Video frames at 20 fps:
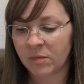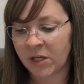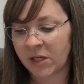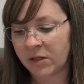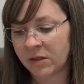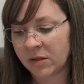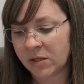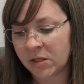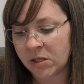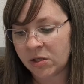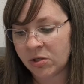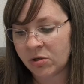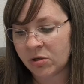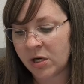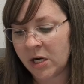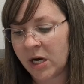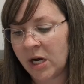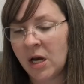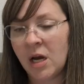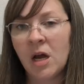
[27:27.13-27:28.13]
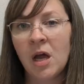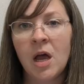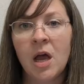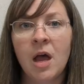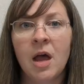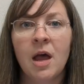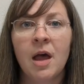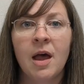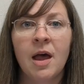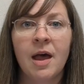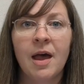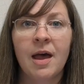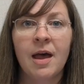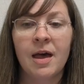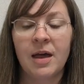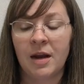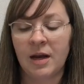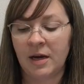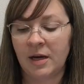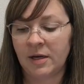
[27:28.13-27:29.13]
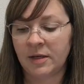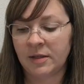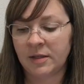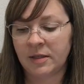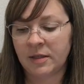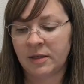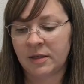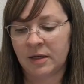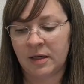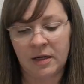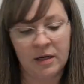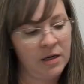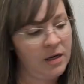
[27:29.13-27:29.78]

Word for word: Lane Stitchery. It is